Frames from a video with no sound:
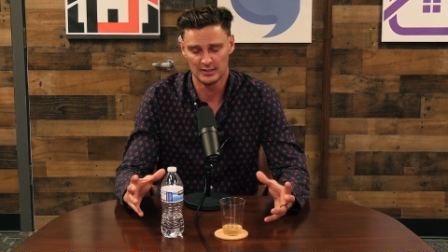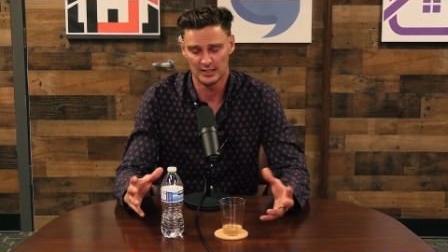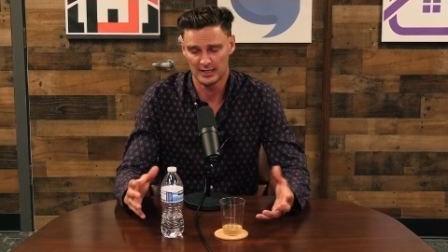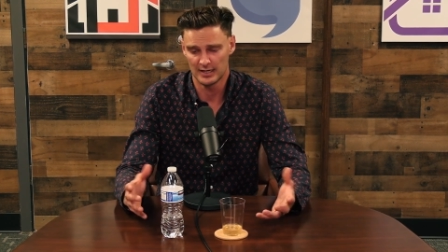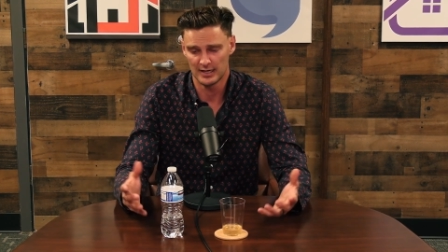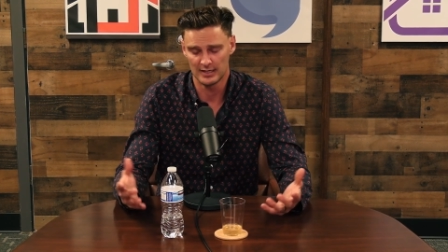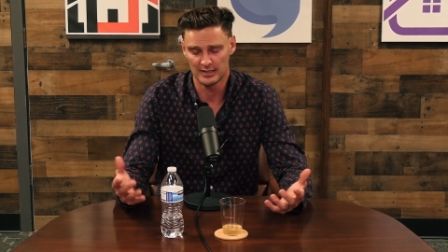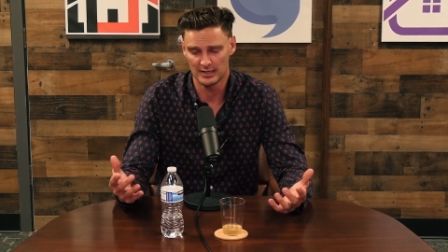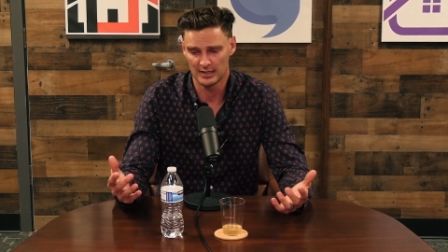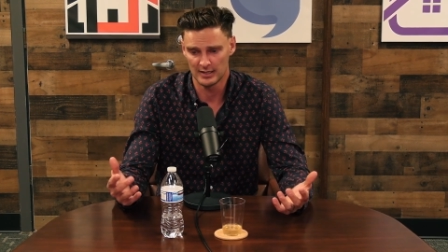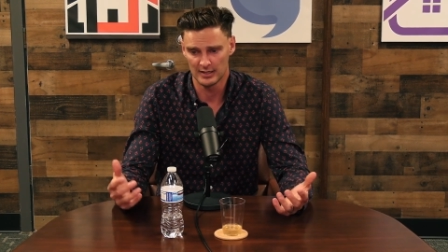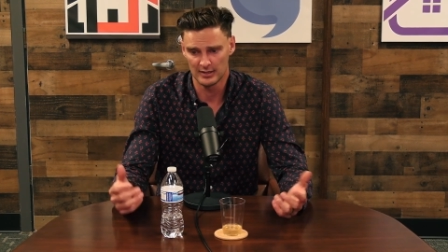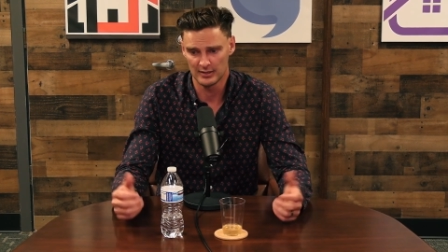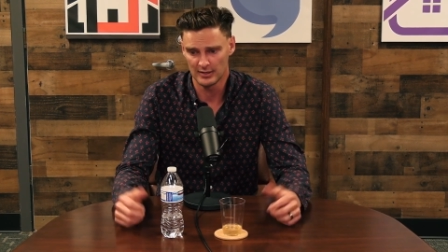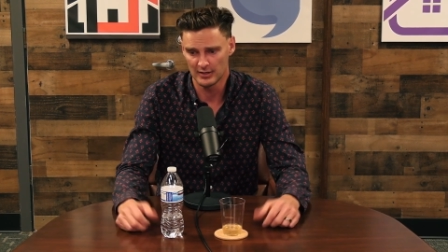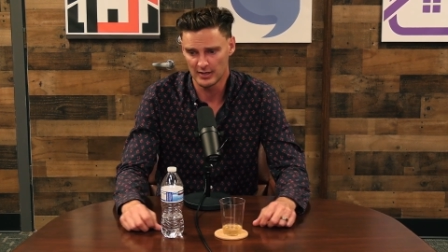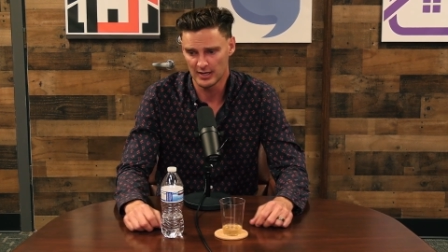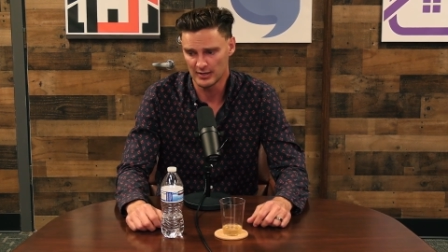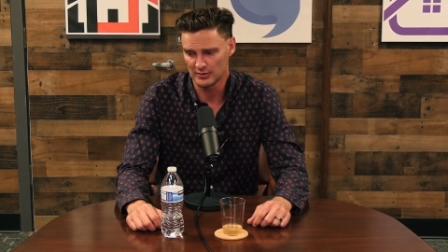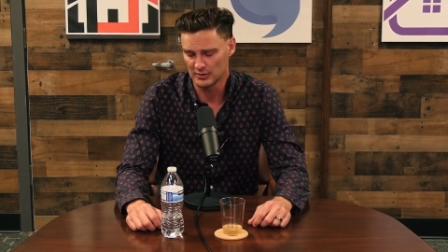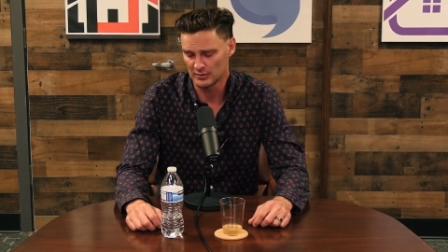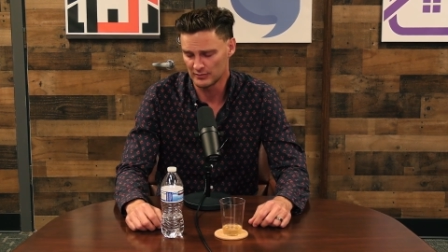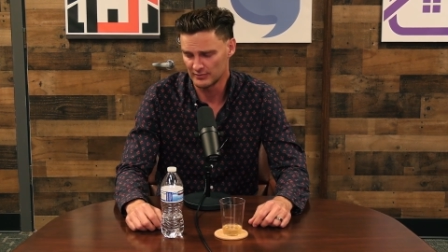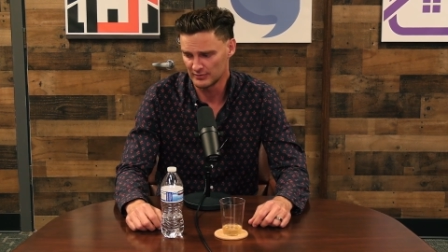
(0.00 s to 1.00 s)
I don't know
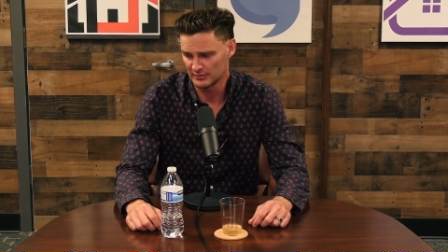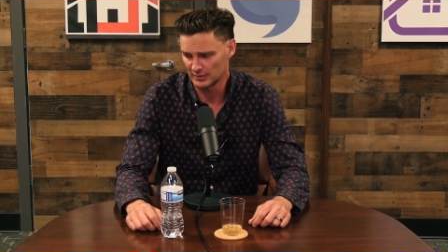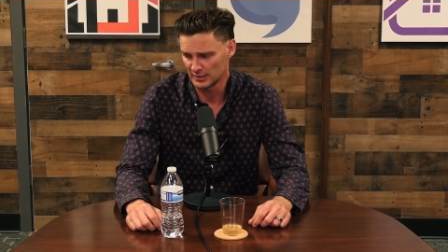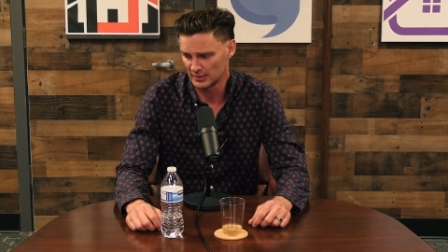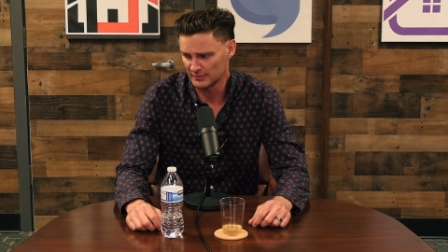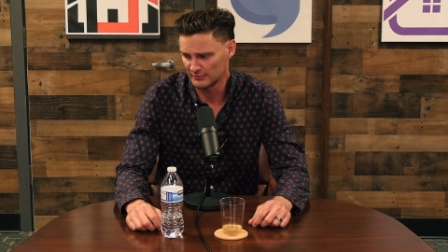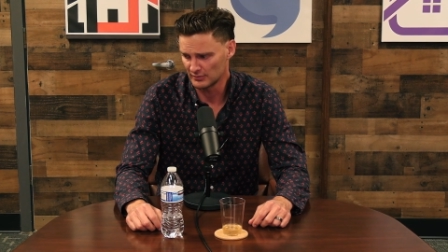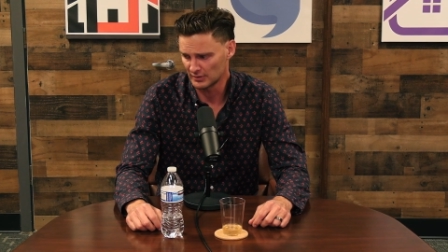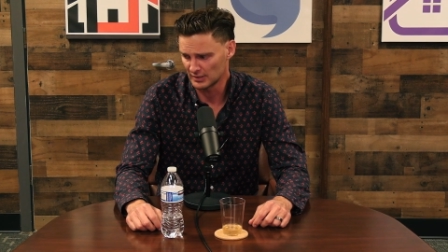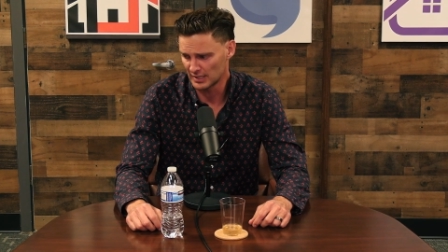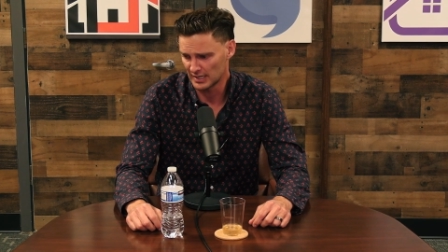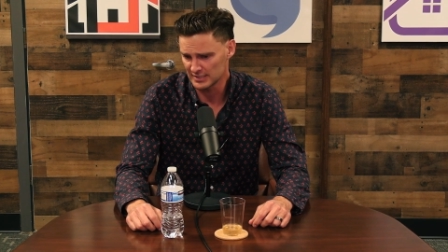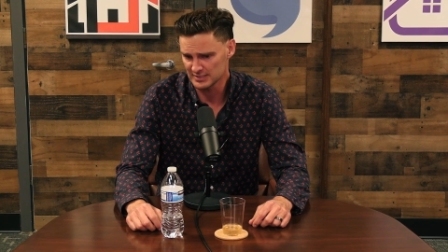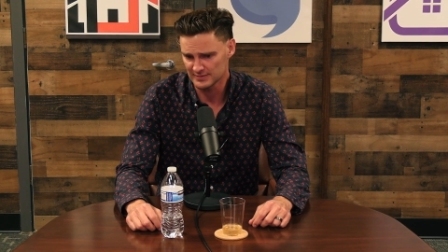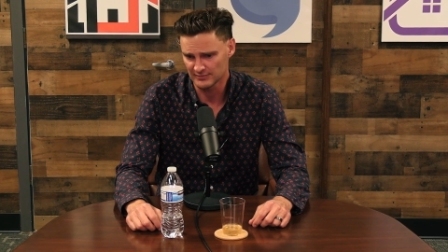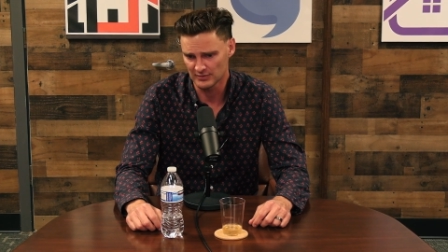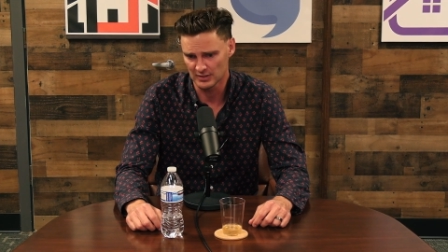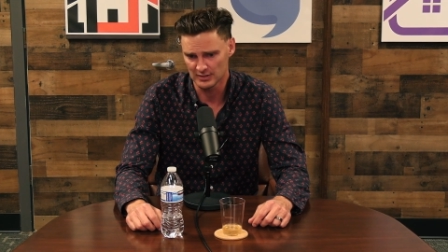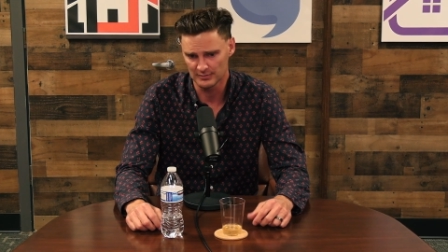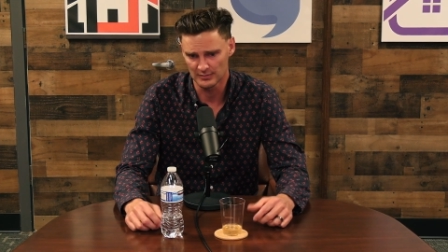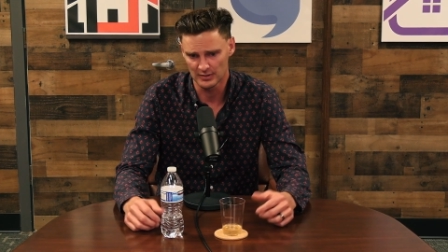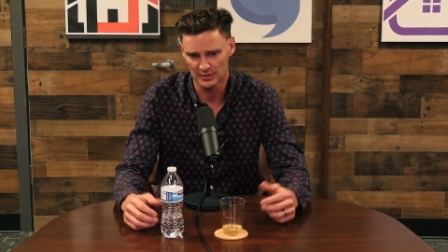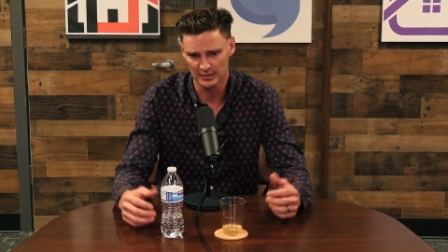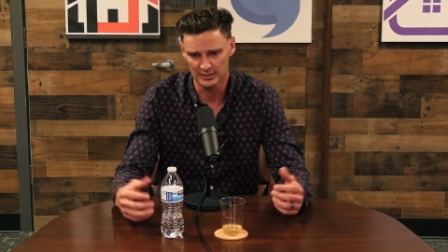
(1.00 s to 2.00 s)
how you even classify them.